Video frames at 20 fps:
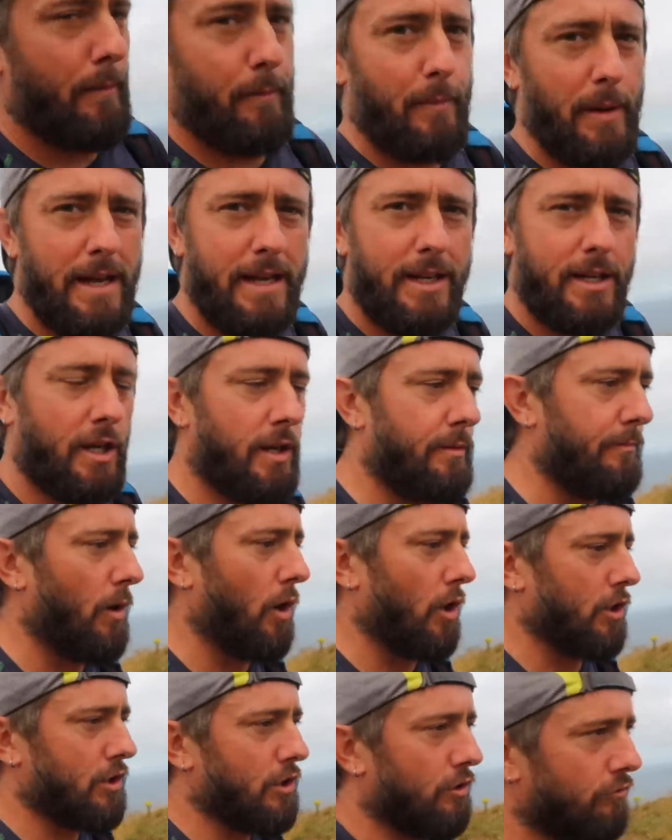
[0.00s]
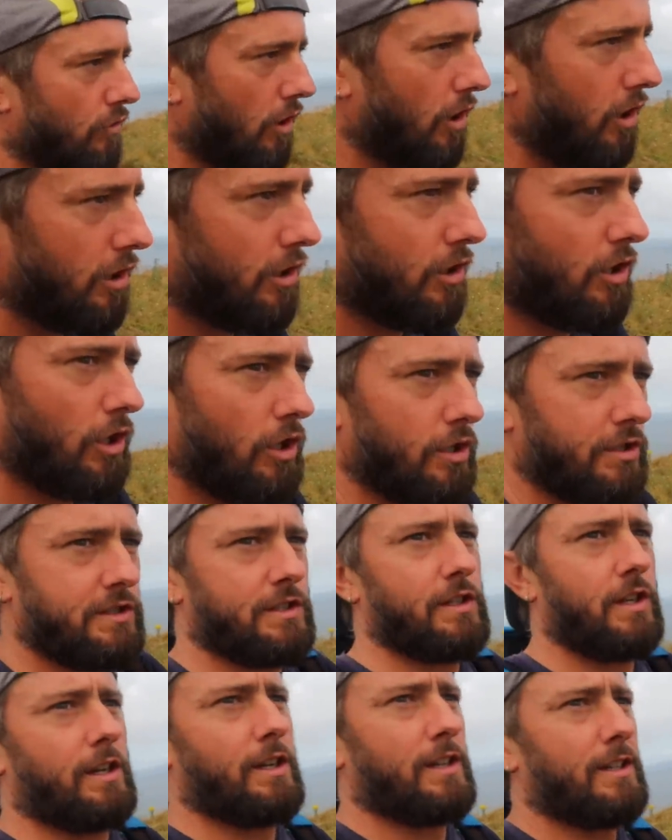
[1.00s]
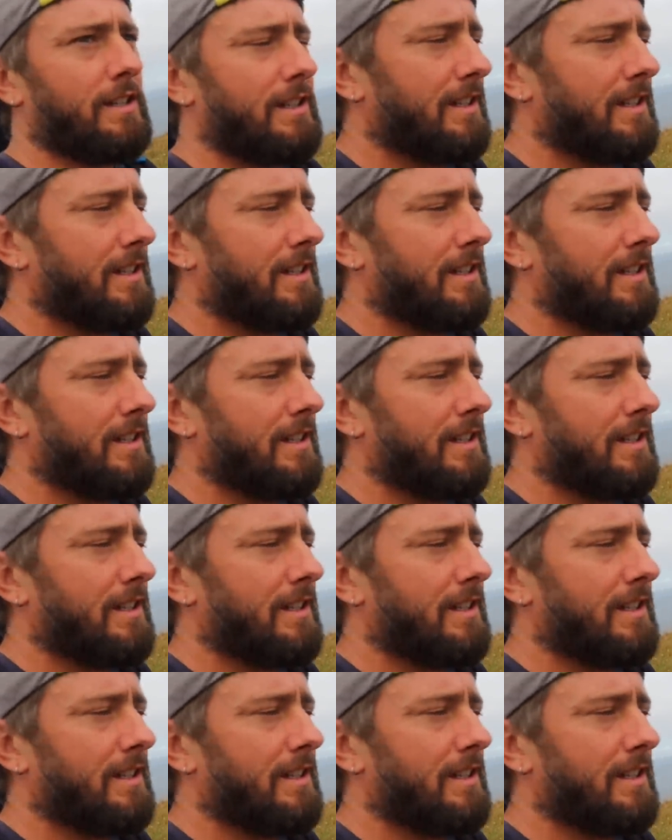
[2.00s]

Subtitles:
been an emotional roller coaster.